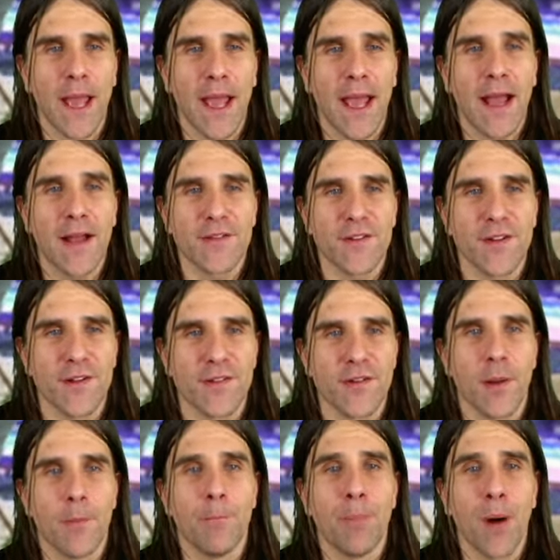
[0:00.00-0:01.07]
as his
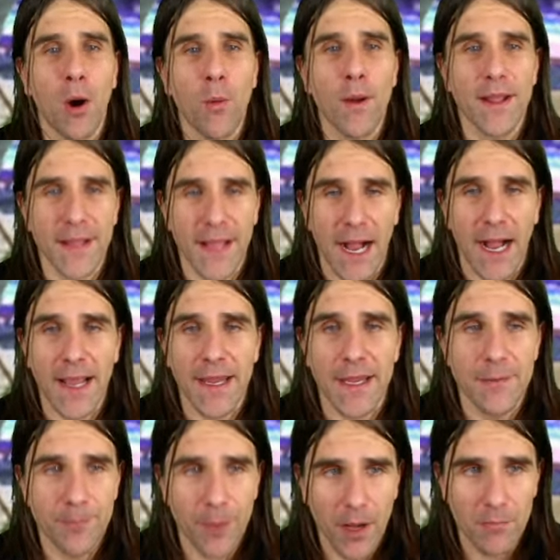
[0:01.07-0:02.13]
Boeing guy
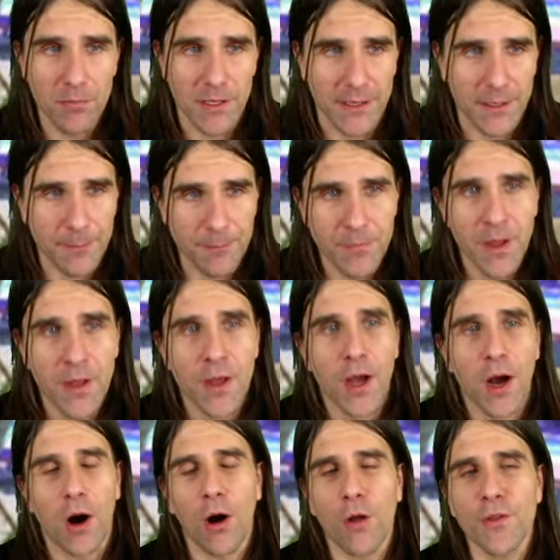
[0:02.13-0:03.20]
in public.
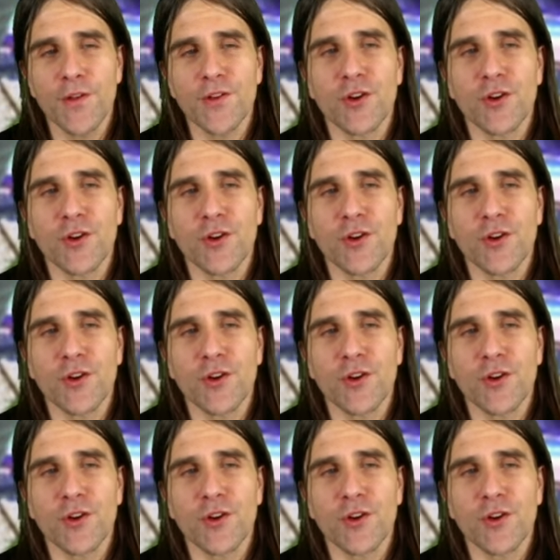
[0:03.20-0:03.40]
All this